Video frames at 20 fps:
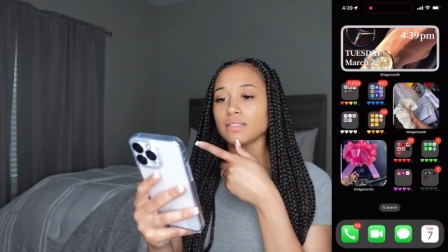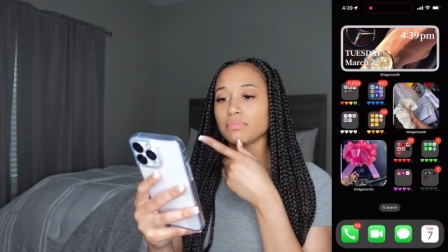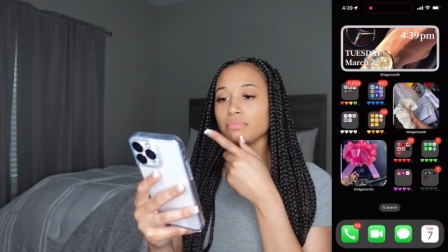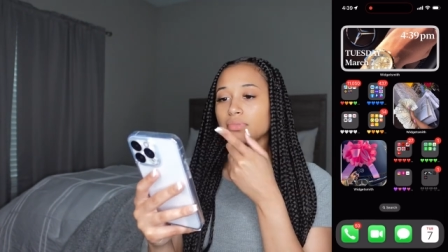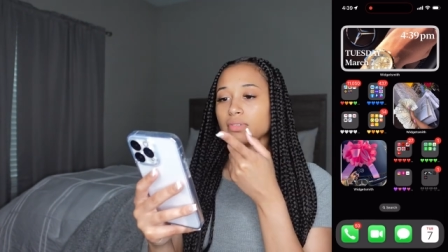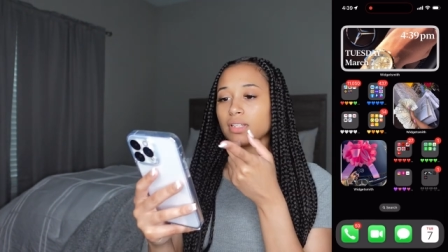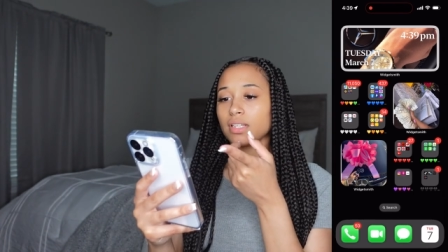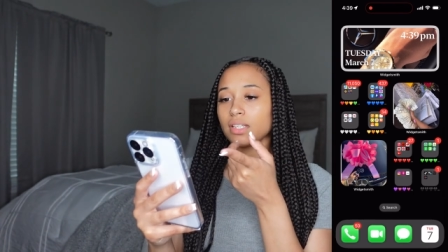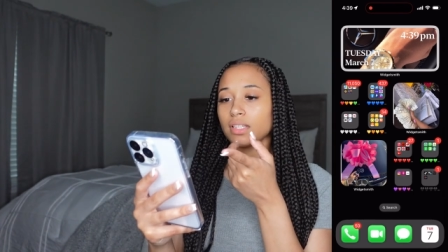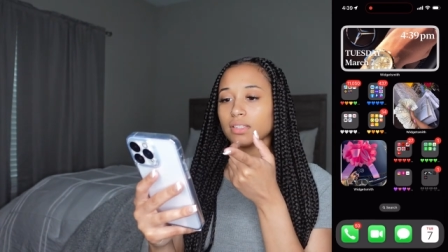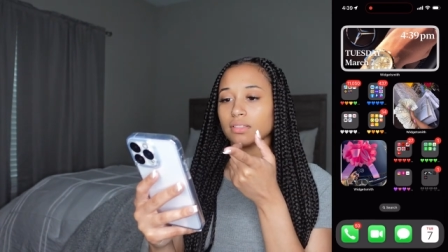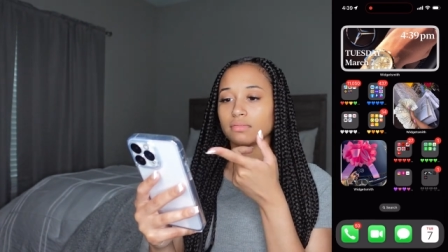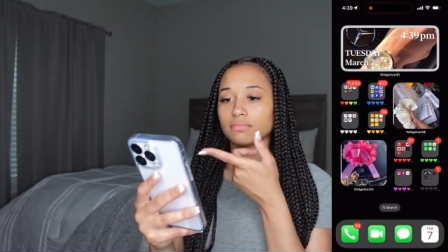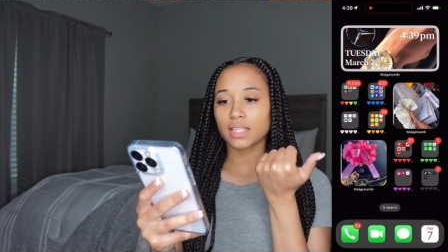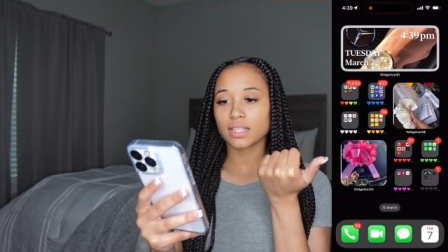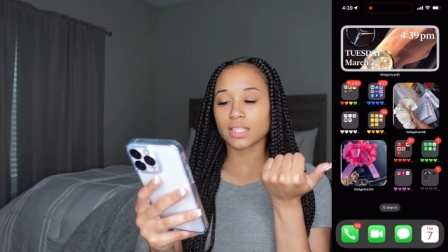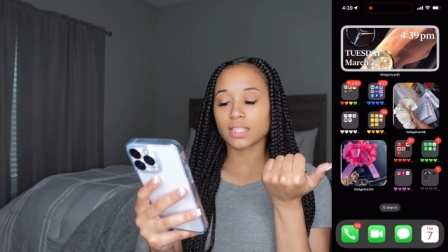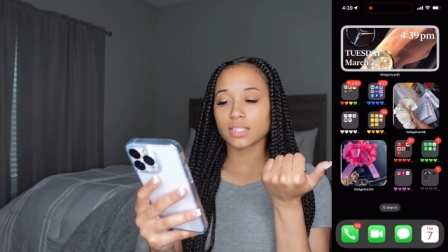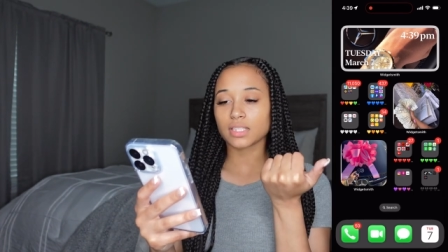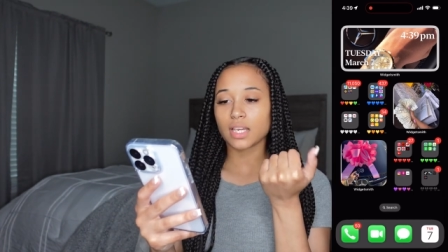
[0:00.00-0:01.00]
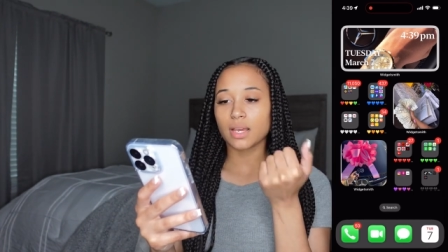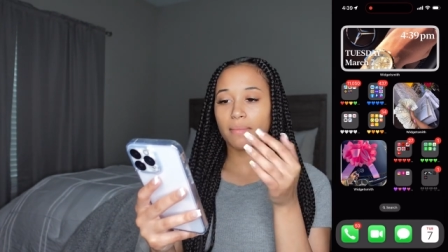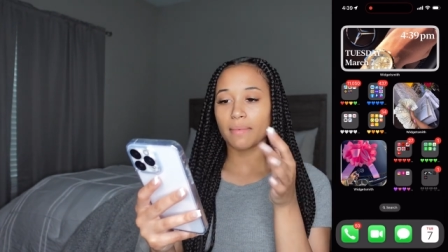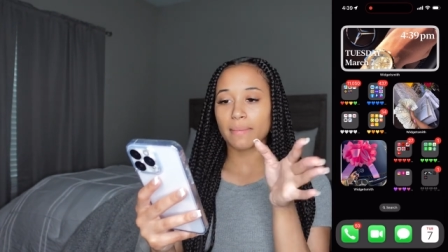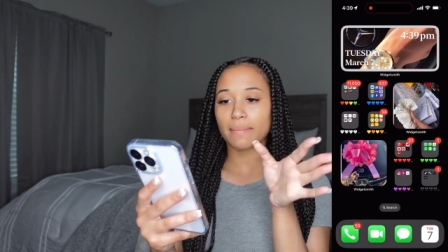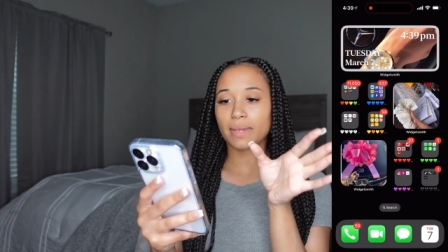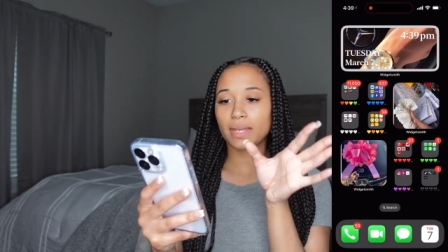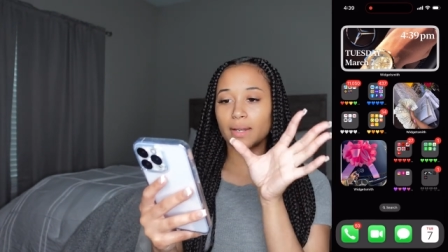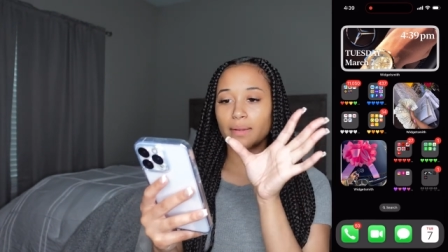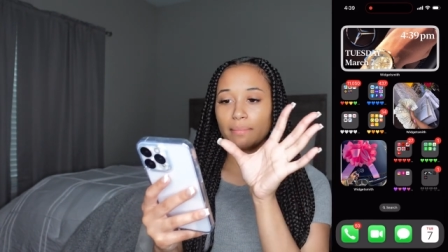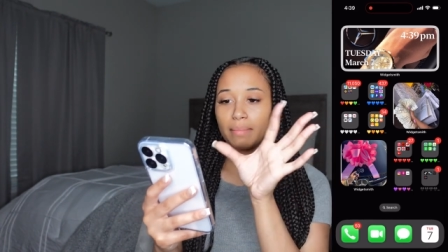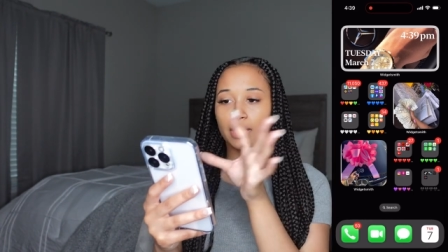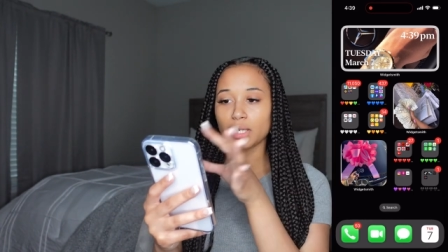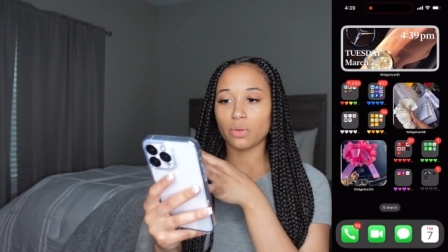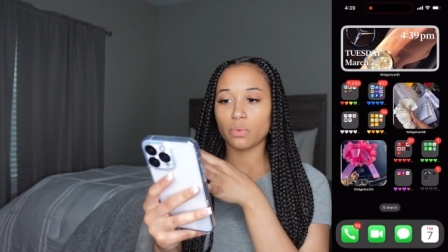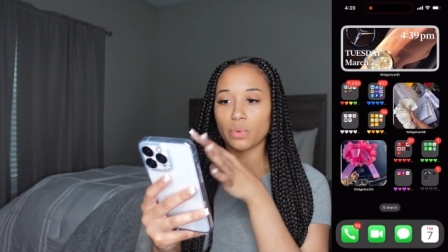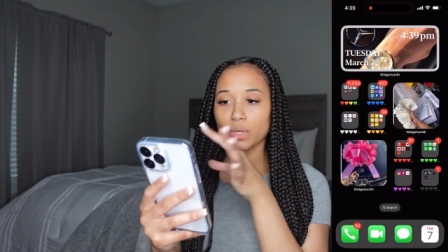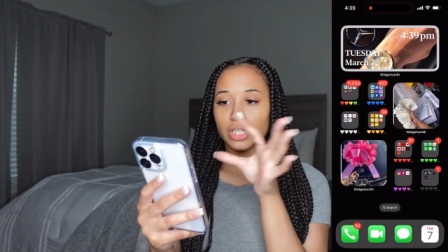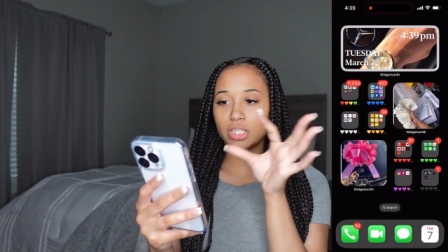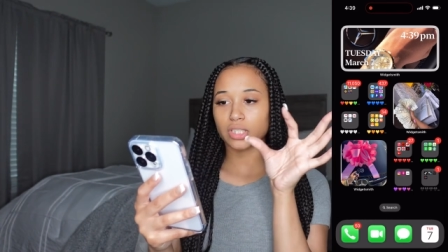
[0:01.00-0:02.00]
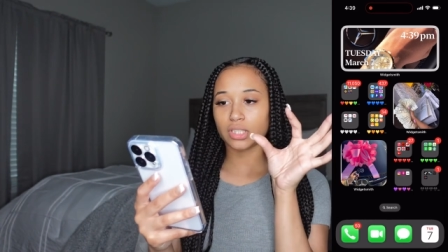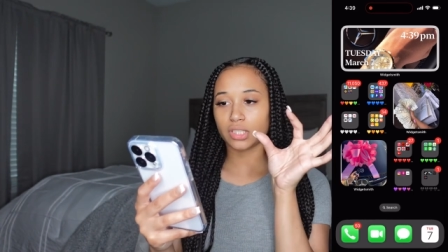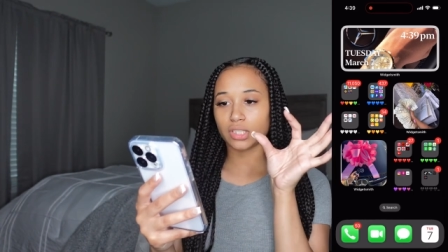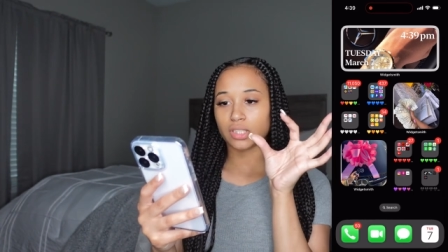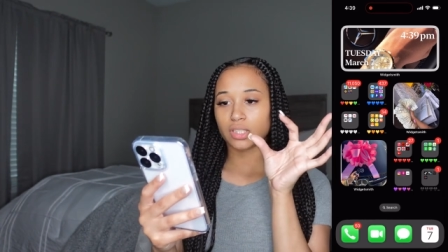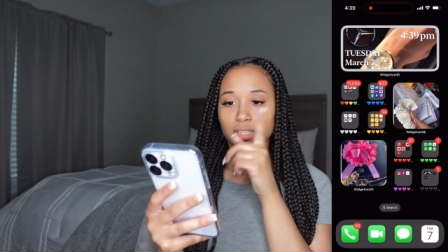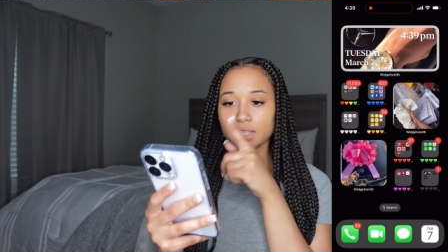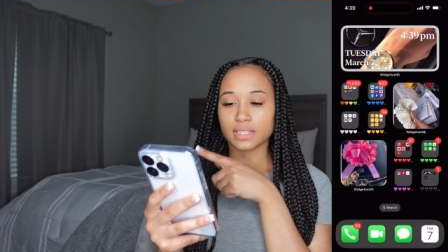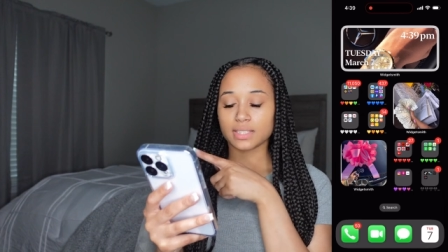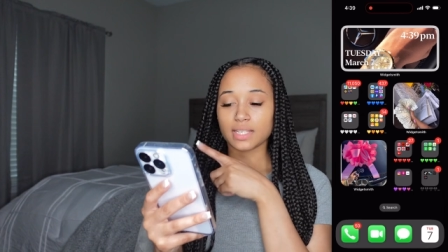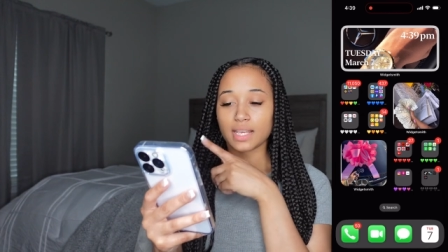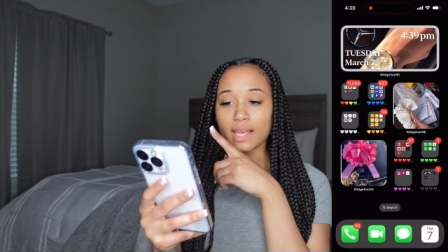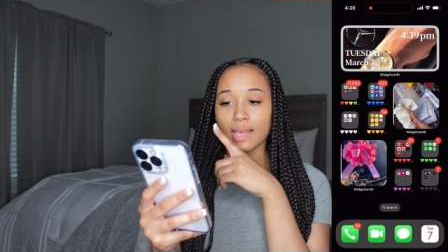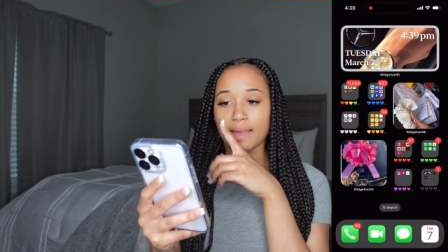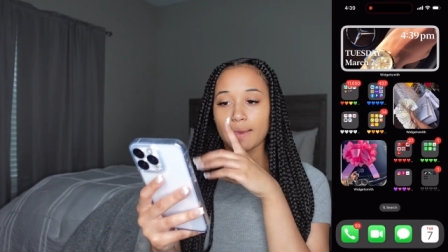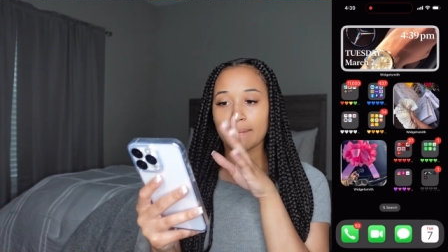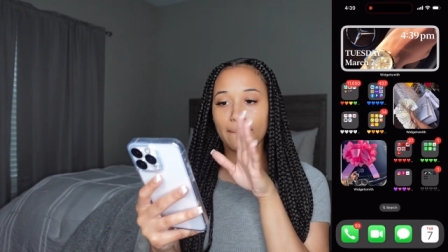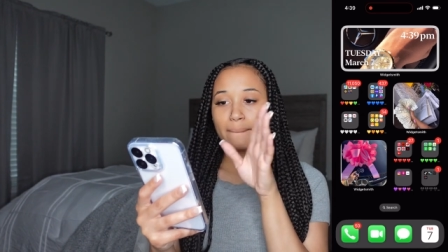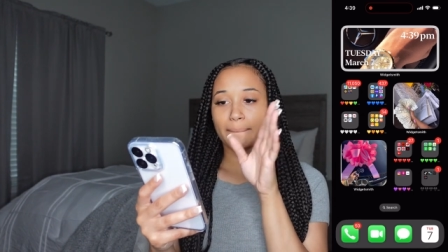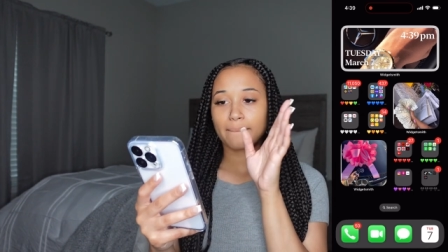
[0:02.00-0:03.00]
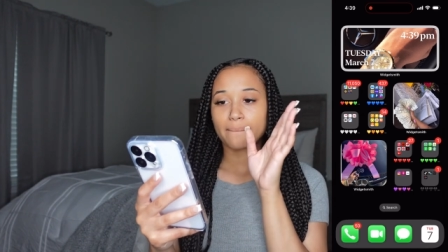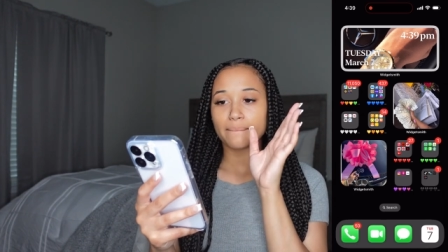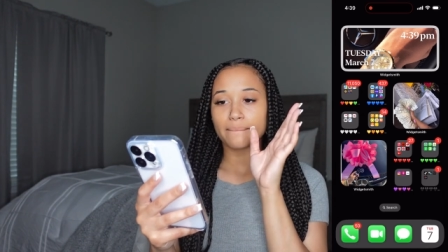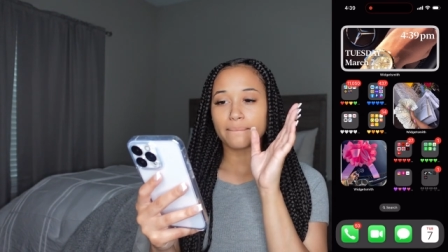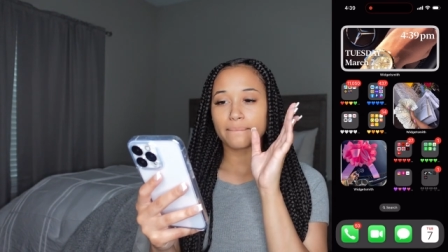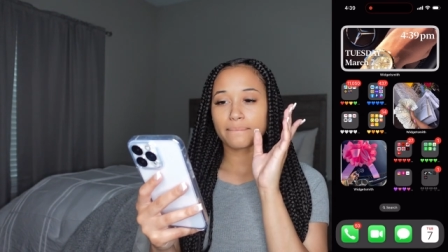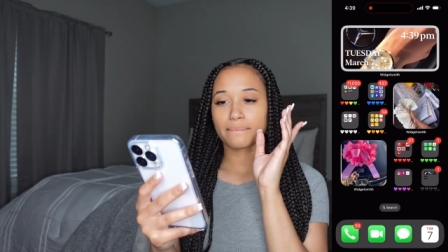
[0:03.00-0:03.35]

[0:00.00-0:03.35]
Put at the top, I made a big widget. The time,